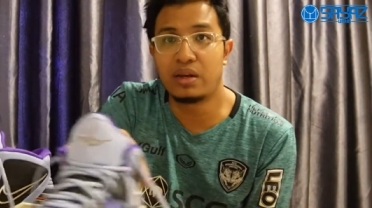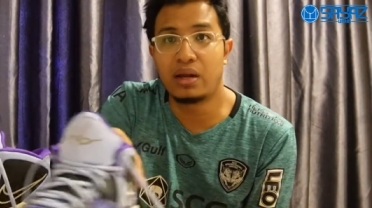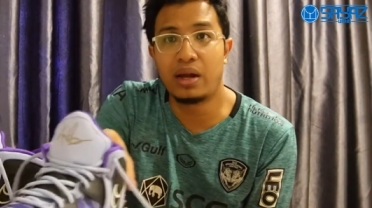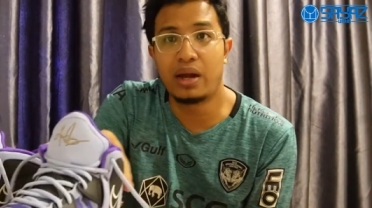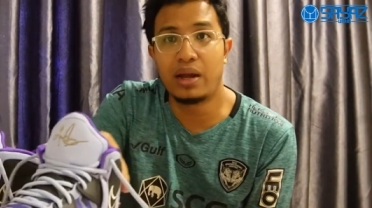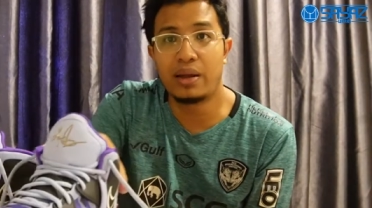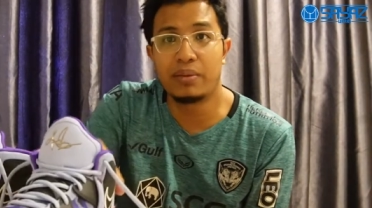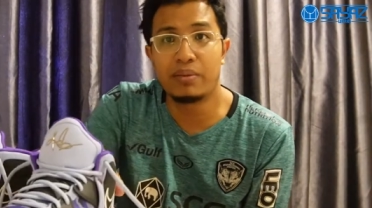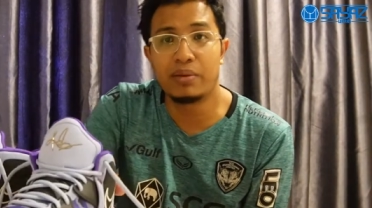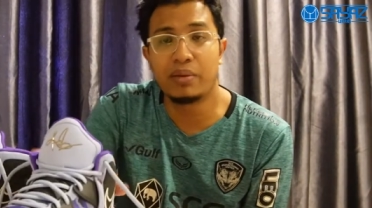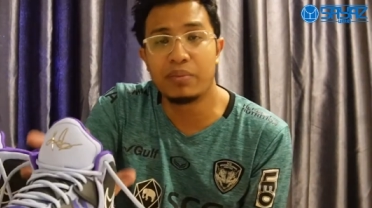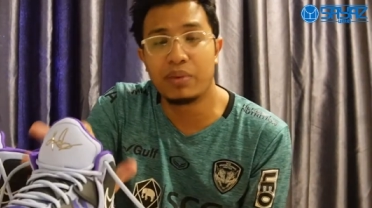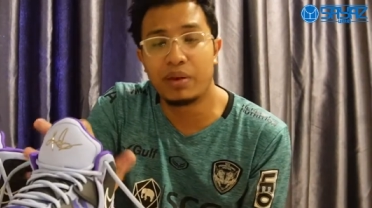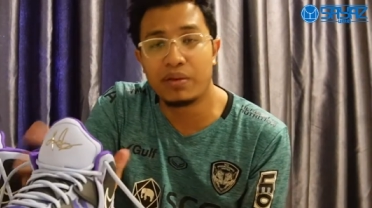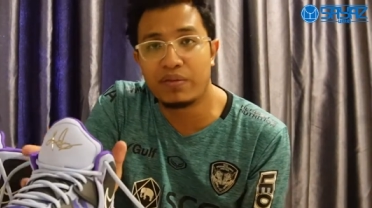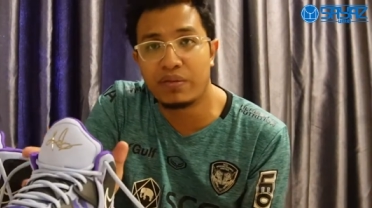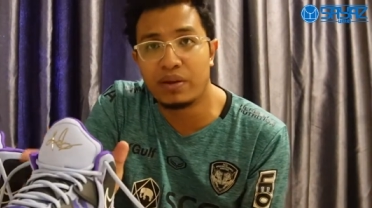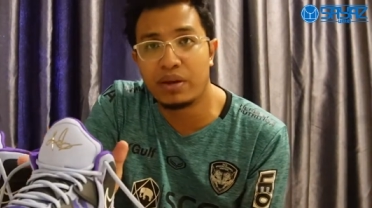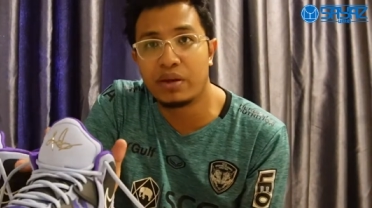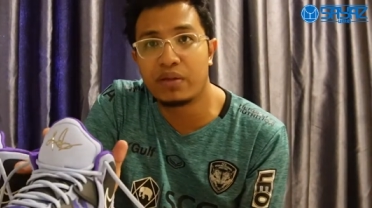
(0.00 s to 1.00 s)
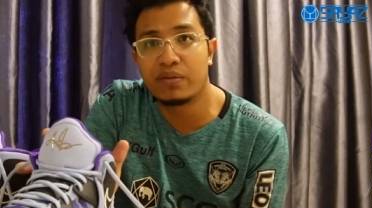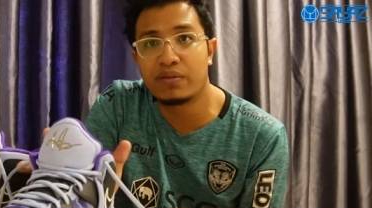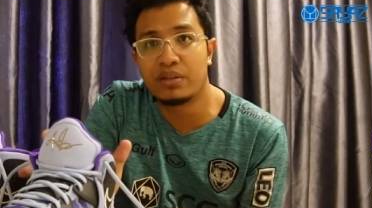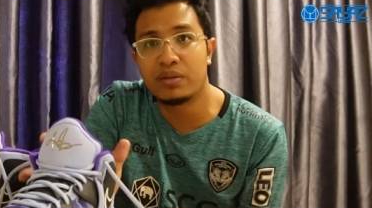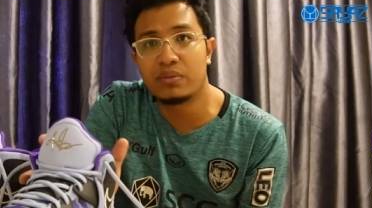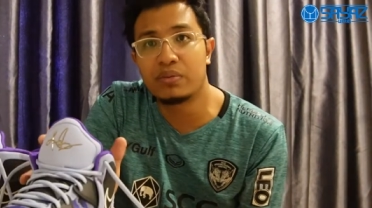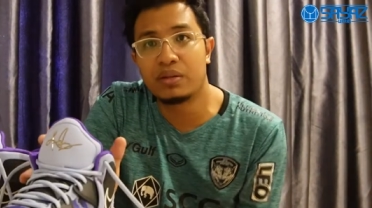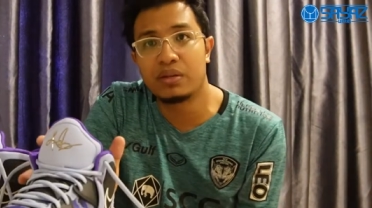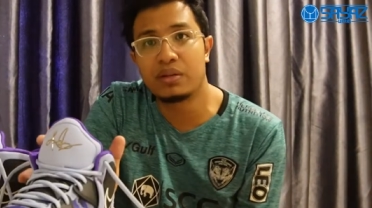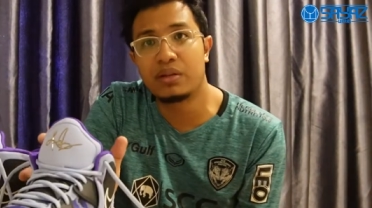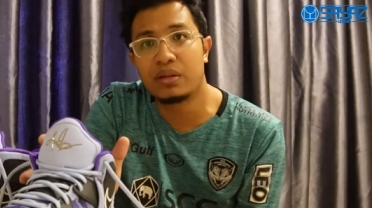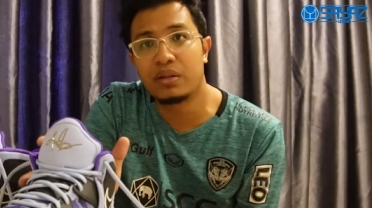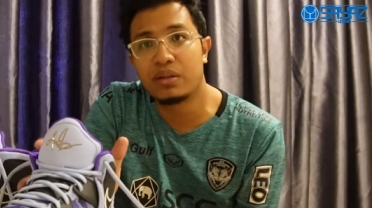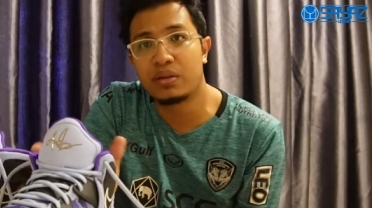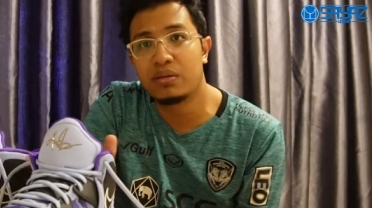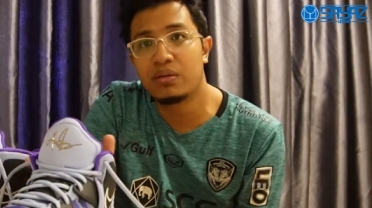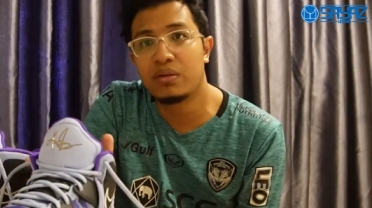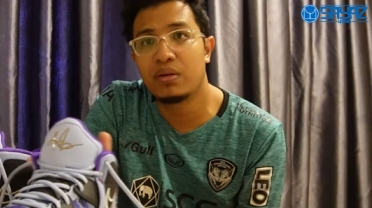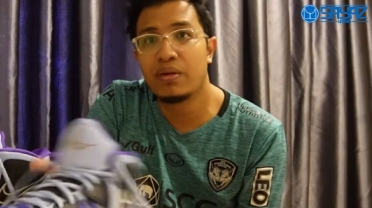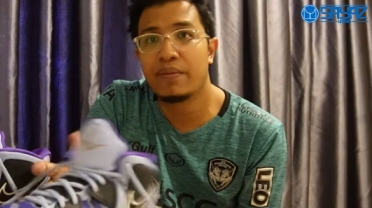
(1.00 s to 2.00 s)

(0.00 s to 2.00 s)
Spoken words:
I am a big fan of this material.